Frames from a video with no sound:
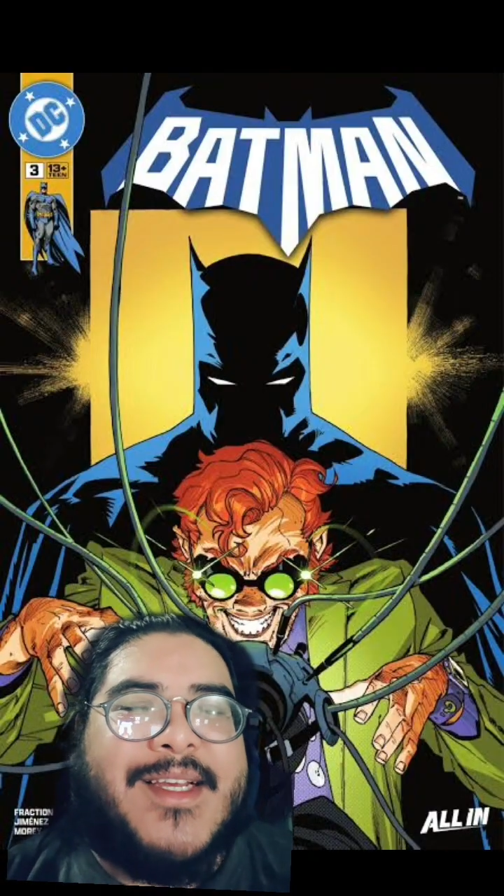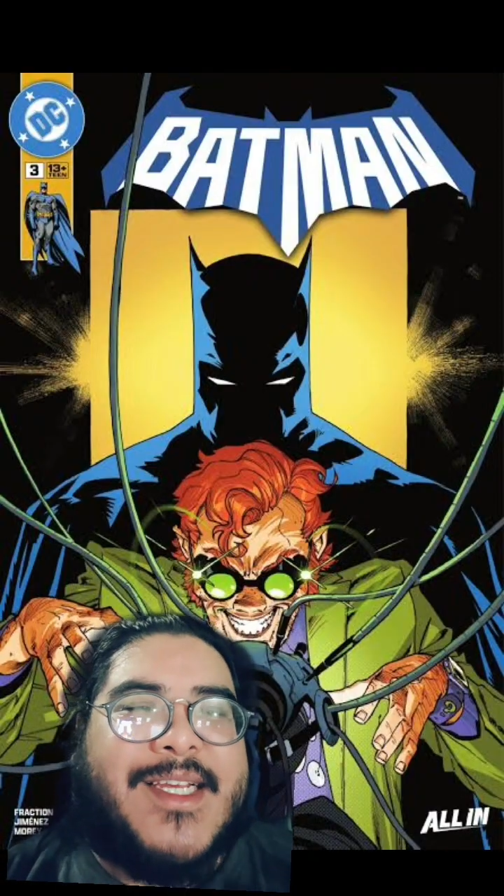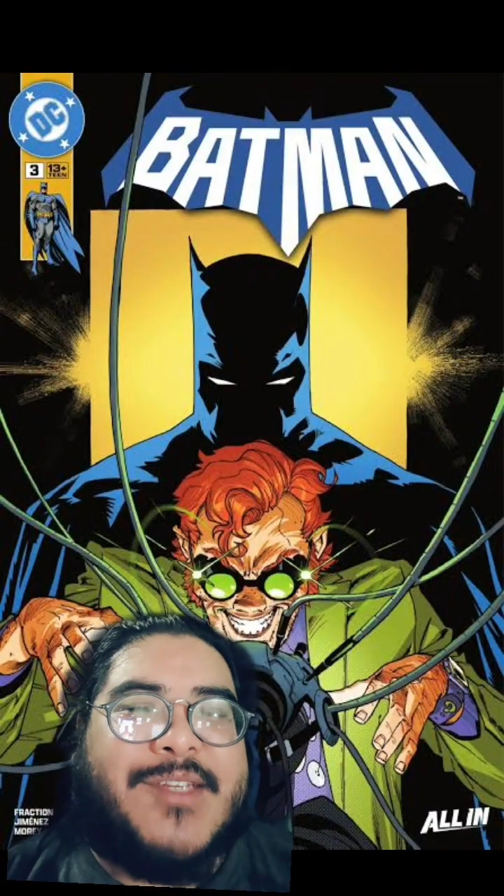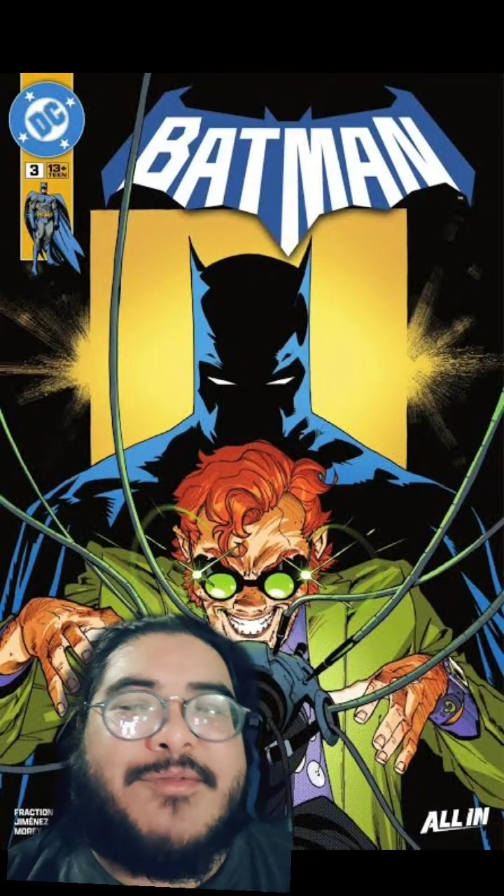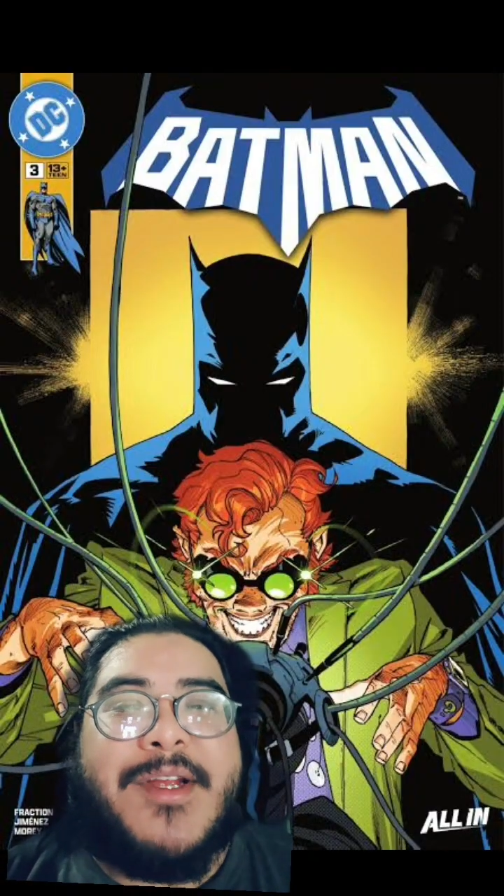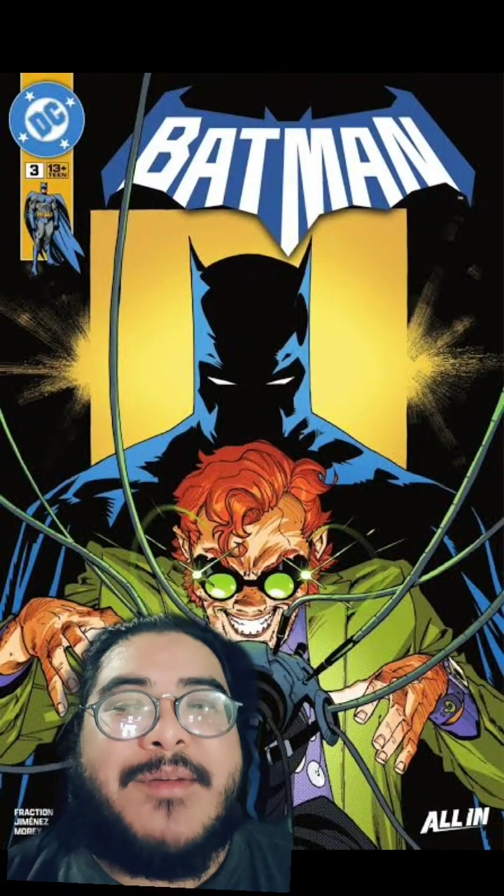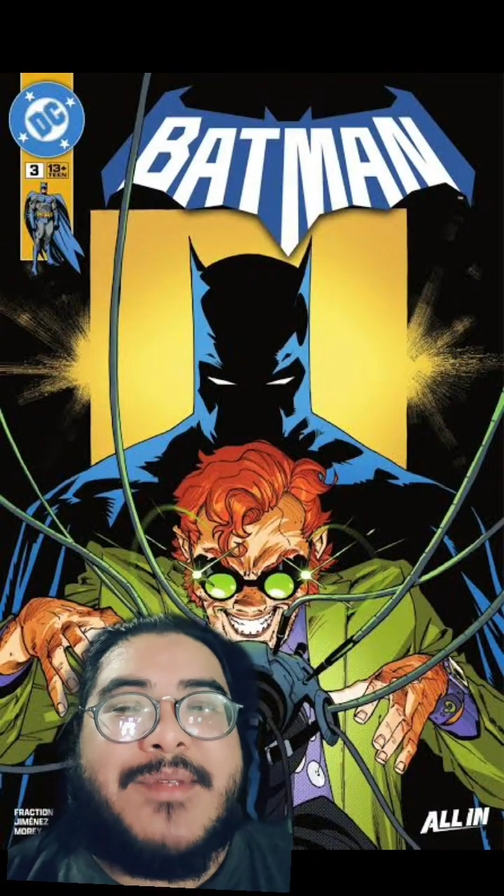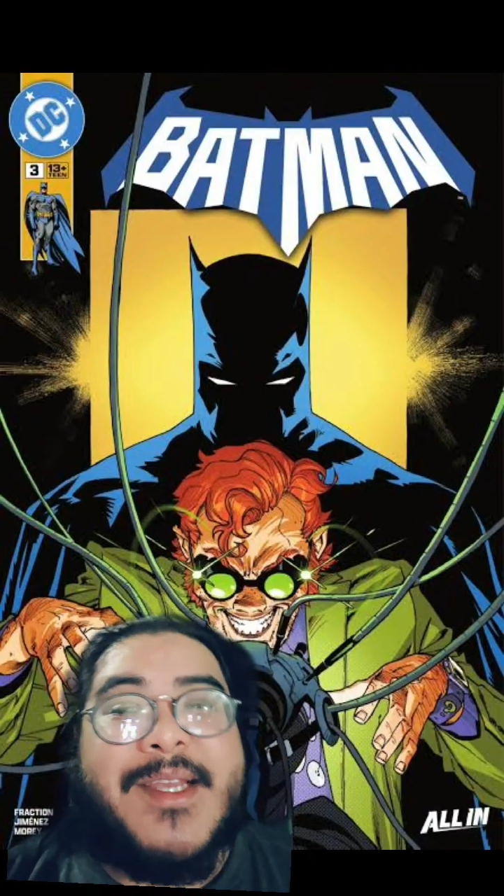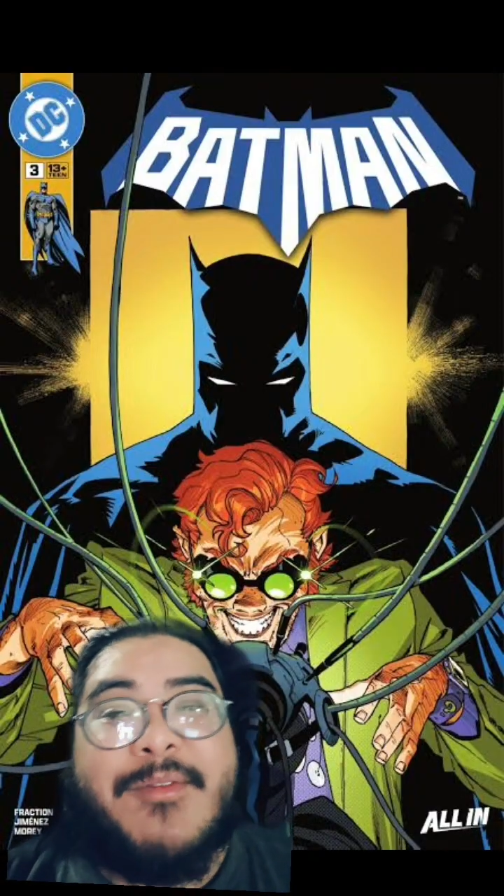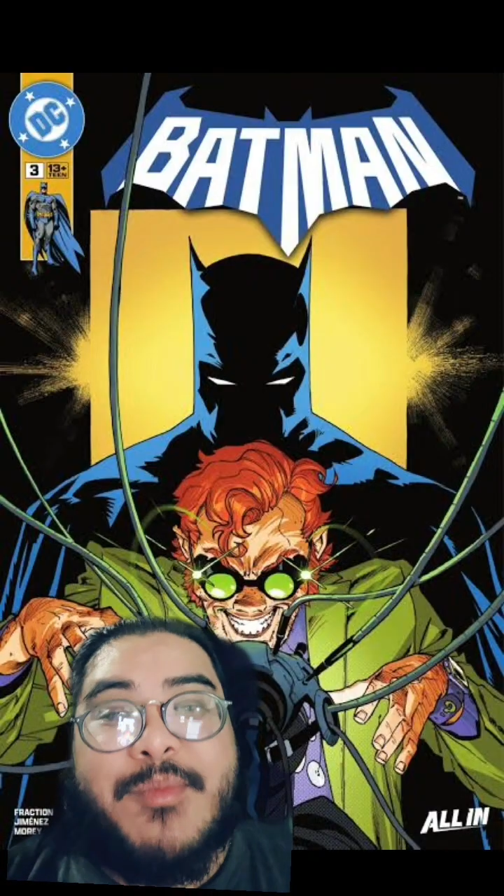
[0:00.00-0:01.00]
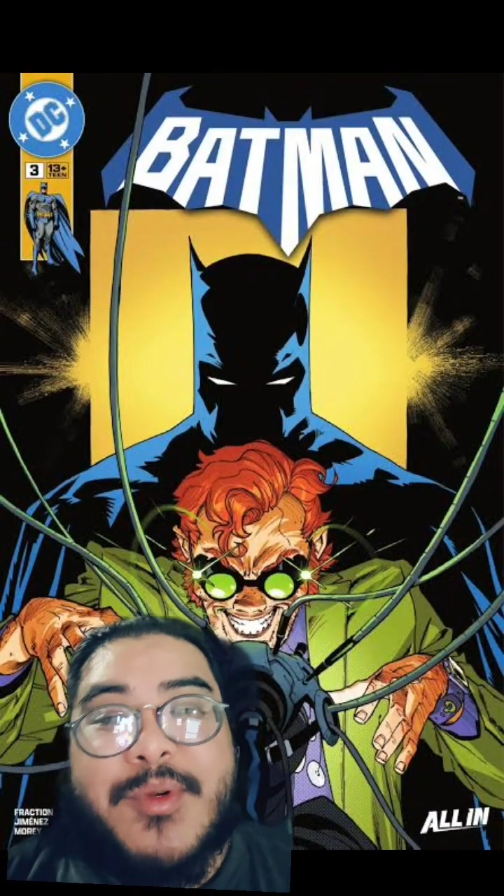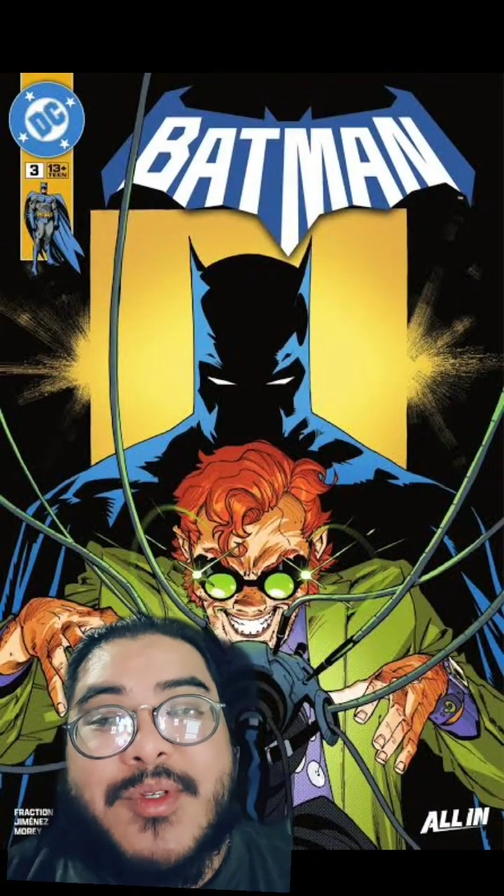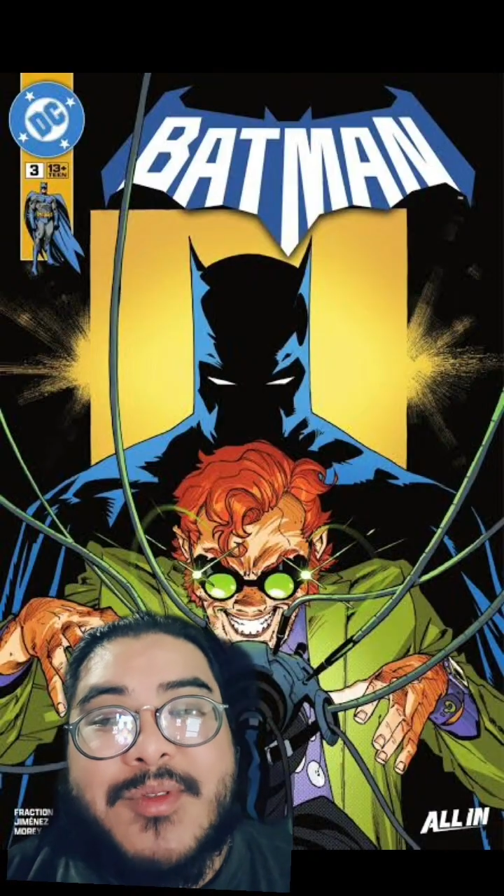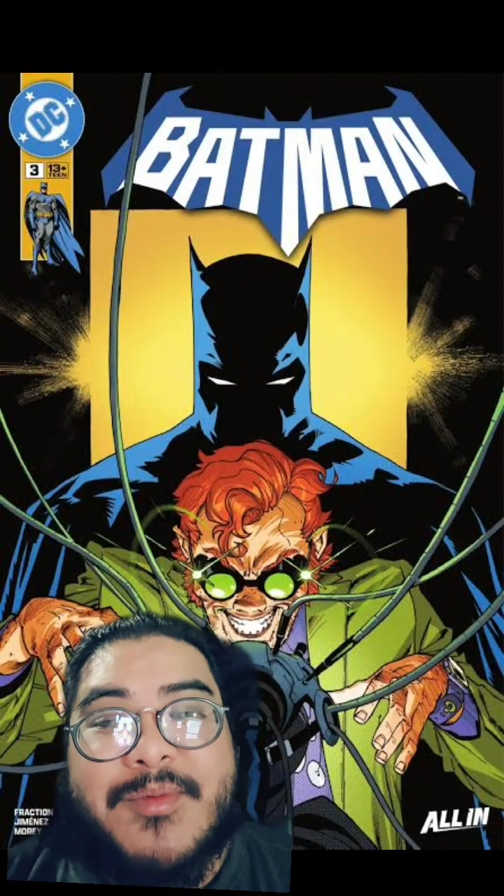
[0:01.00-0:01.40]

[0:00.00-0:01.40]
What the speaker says: he's very upset with Bruce,